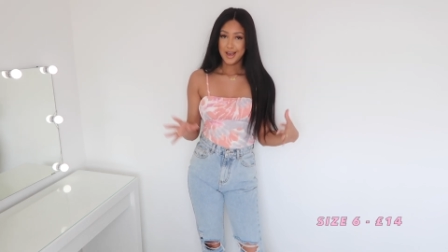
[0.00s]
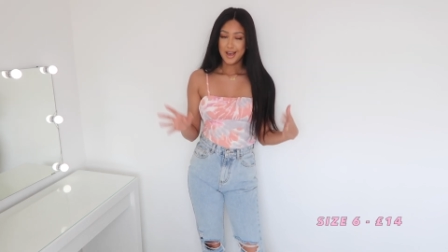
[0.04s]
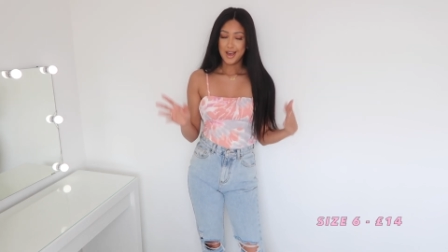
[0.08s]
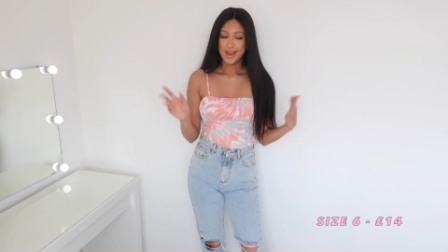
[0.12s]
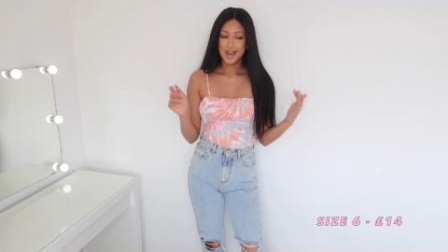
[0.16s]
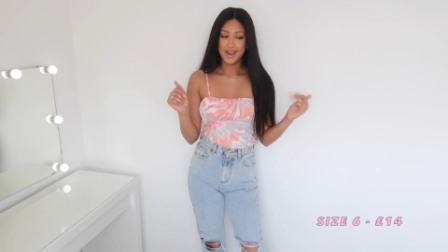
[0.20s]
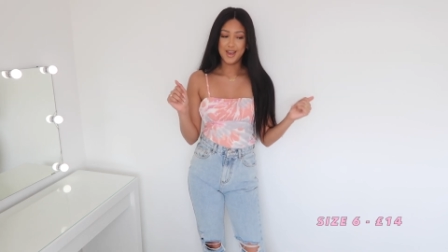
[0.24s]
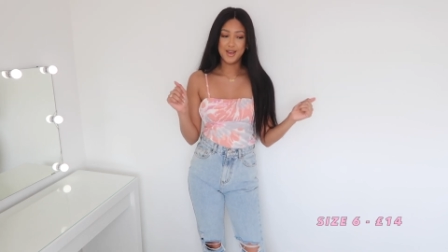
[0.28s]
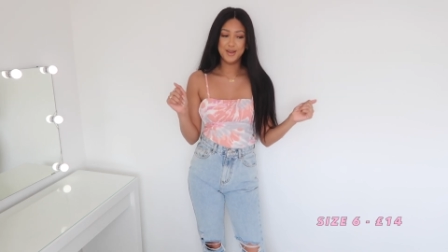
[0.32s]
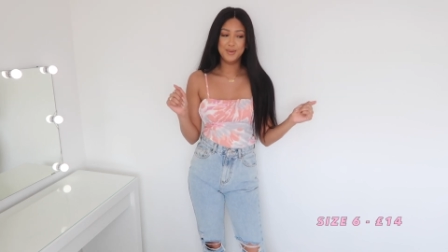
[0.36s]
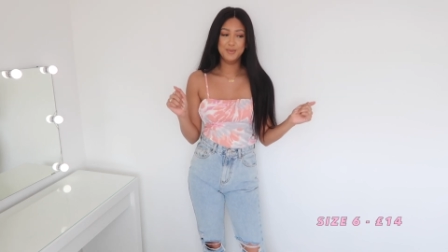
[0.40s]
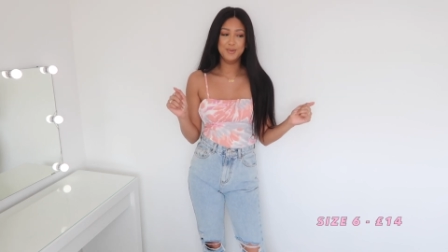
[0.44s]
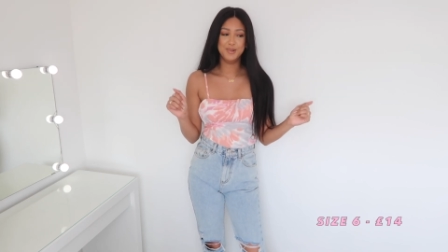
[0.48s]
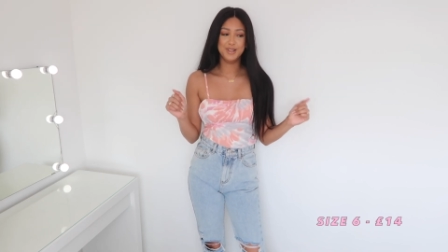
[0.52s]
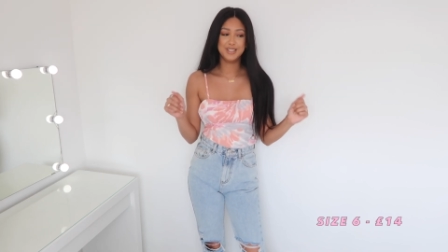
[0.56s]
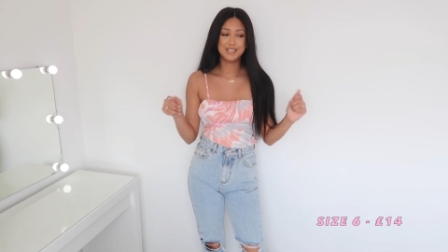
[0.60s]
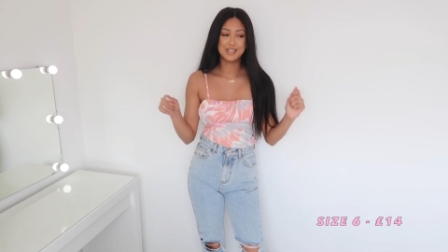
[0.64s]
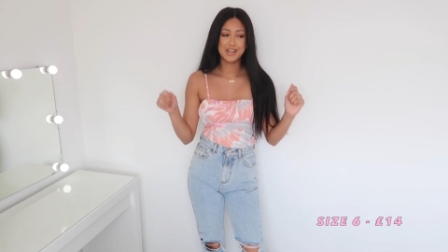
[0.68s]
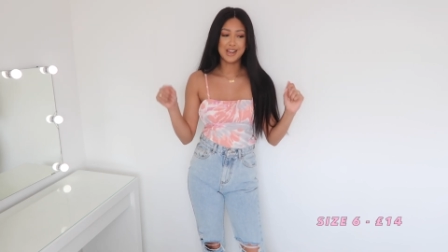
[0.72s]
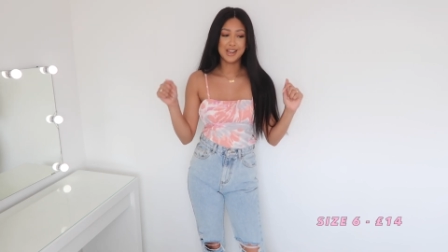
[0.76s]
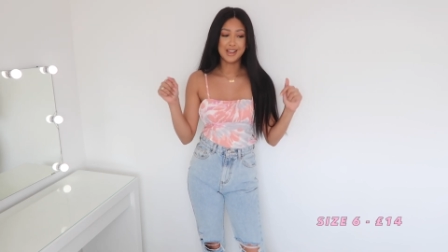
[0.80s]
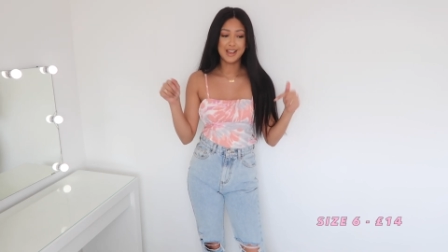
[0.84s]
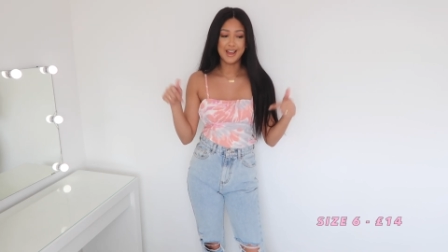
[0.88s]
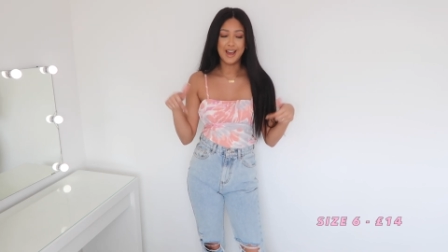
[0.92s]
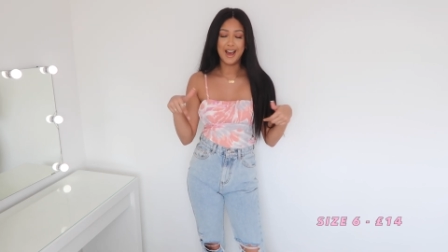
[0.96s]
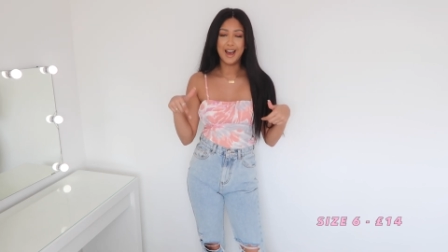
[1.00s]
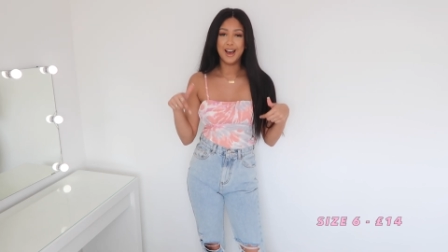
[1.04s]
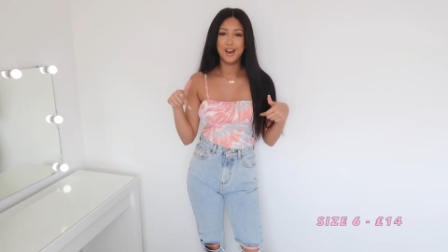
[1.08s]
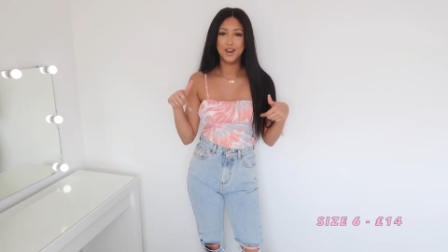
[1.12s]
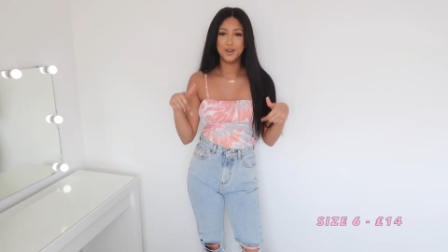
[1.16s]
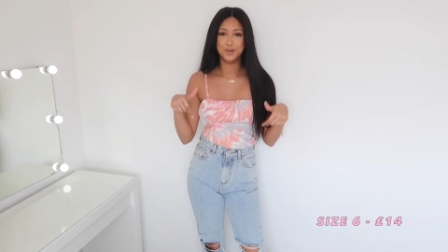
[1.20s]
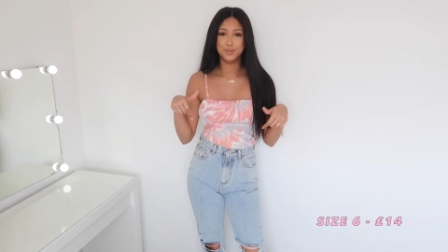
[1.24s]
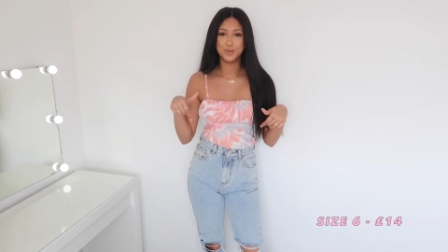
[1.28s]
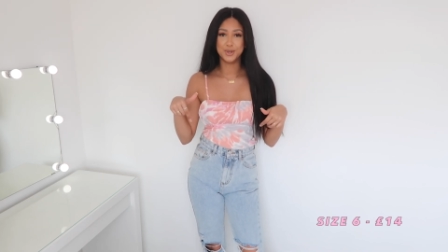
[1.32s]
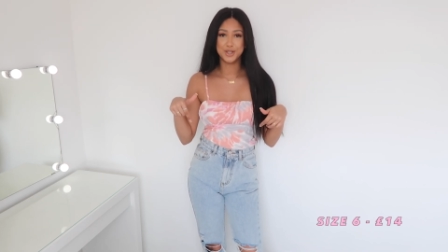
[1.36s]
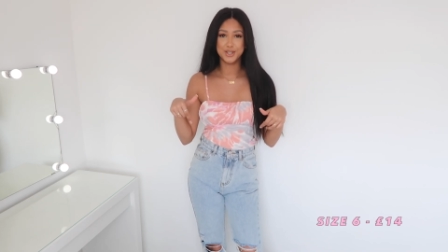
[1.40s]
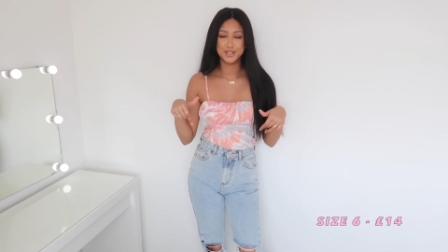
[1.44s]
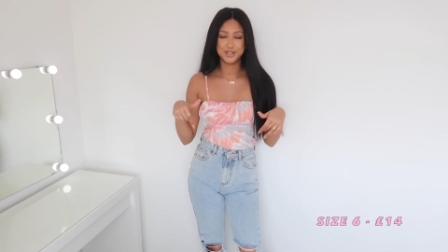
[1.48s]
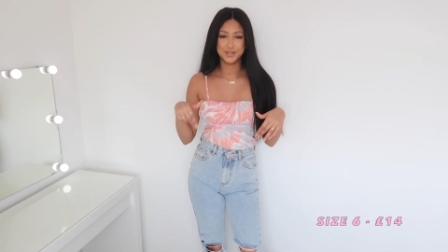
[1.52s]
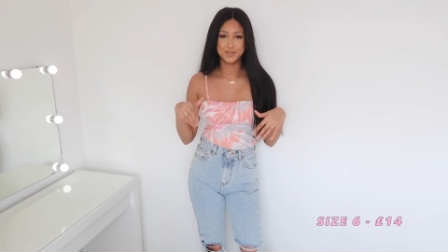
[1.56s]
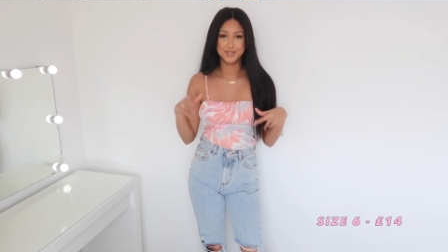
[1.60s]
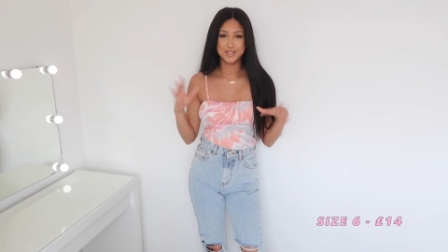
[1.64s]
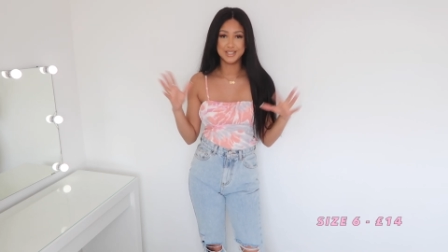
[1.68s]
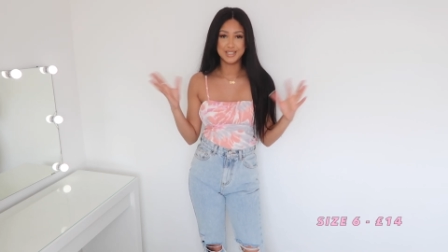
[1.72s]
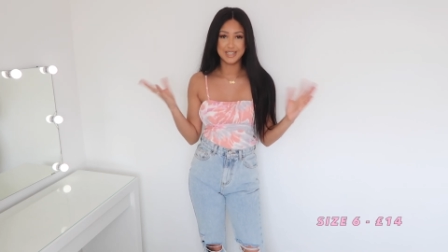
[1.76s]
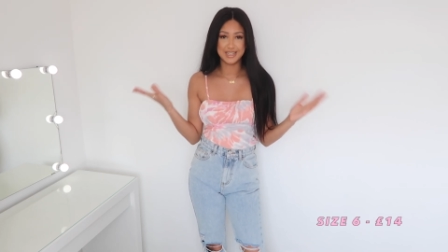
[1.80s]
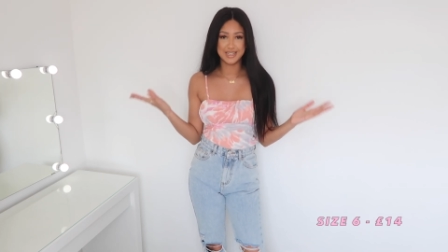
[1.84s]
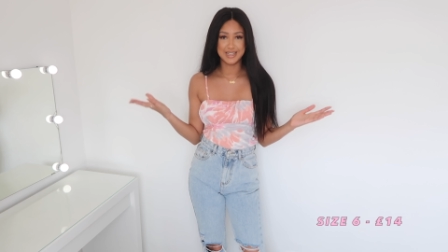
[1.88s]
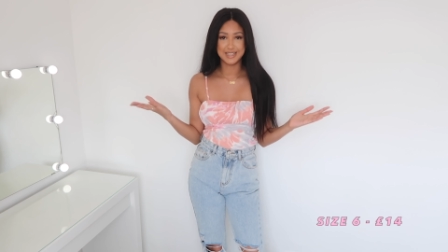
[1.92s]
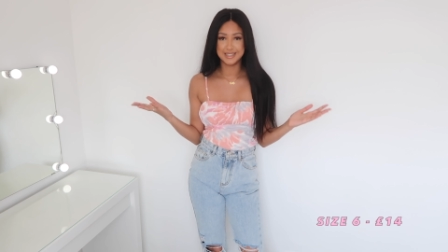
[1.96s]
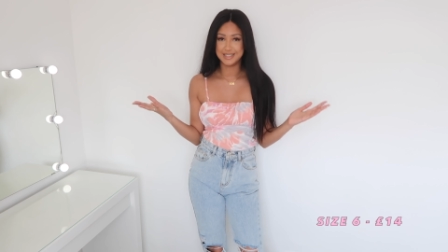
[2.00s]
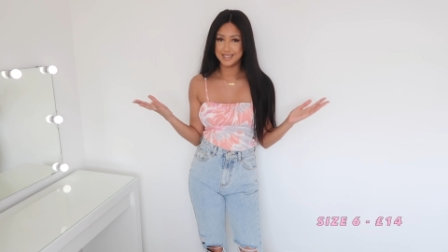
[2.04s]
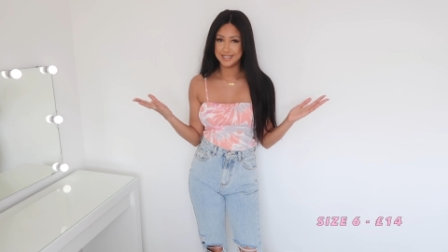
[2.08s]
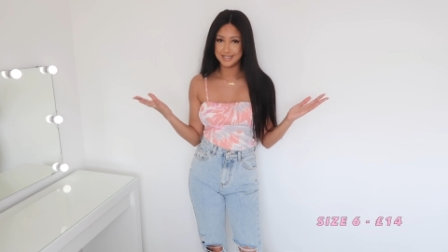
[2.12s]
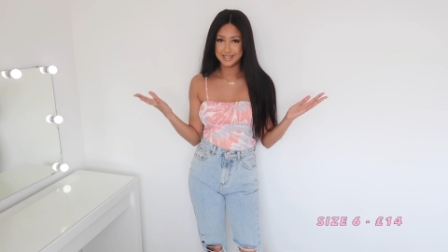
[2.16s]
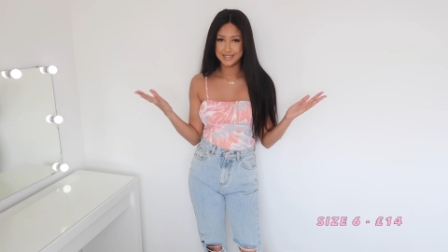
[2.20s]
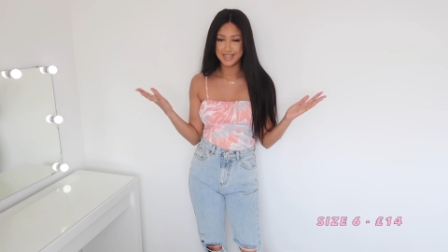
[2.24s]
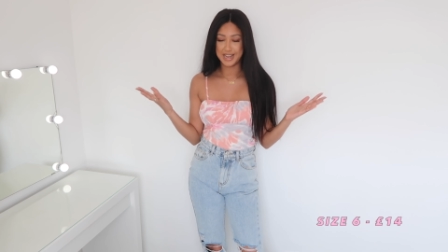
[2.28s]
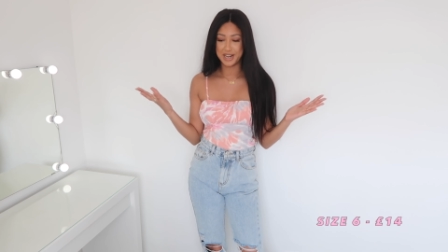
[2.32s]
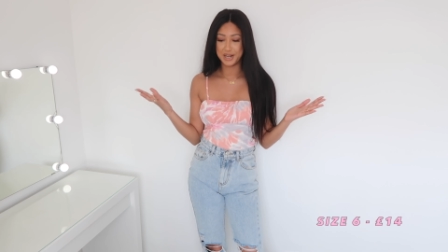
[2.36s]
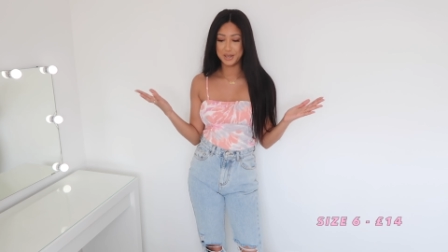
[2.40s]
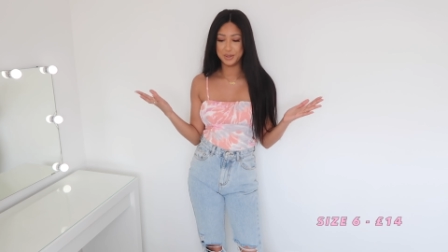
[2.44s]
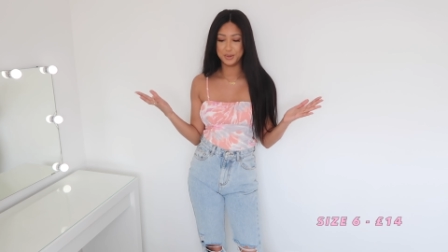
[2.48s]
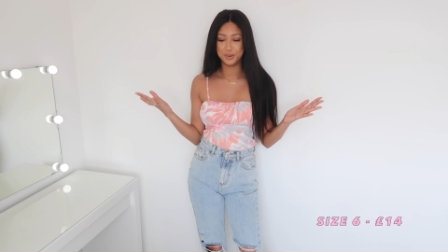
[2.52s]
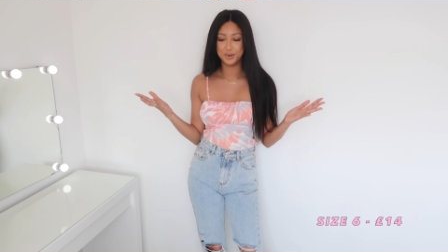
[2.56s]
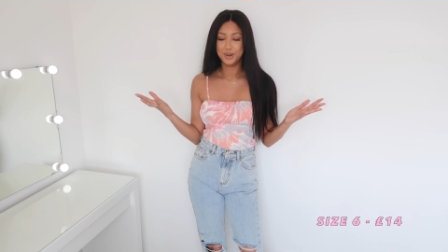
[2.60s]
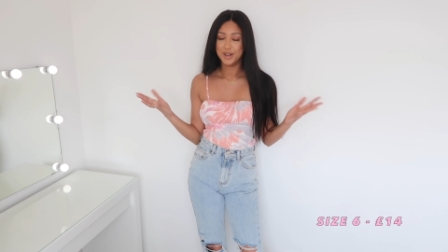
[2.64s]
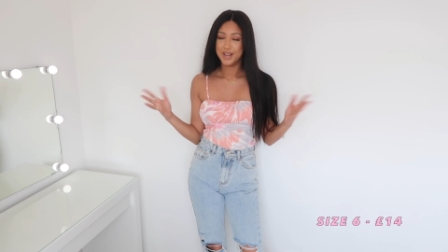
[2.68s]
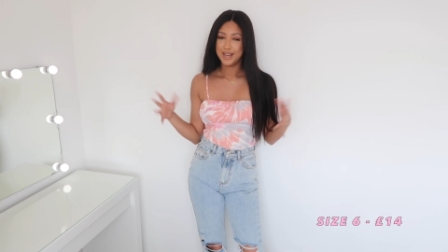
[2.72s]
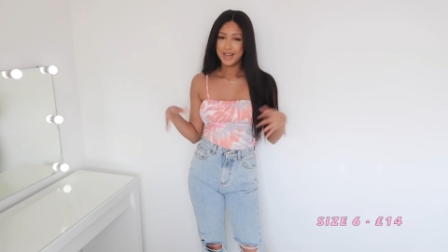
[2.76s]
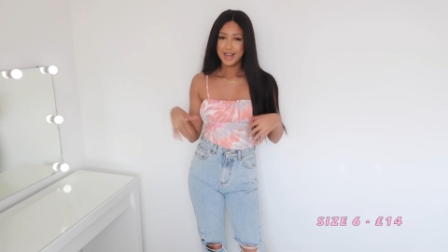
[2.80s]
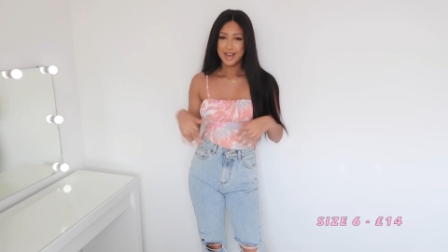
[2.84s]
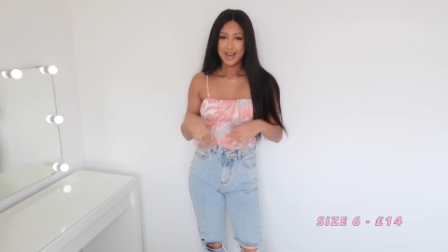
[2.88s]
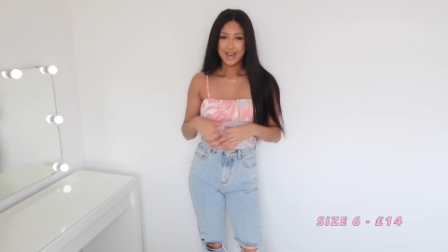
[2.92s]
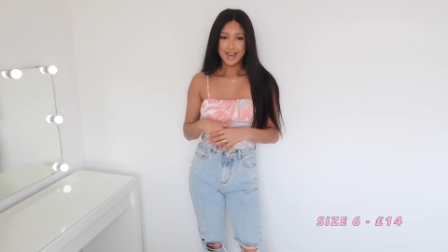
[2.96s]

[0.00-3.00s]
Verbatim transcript: Um, check it out because obviously it's in sale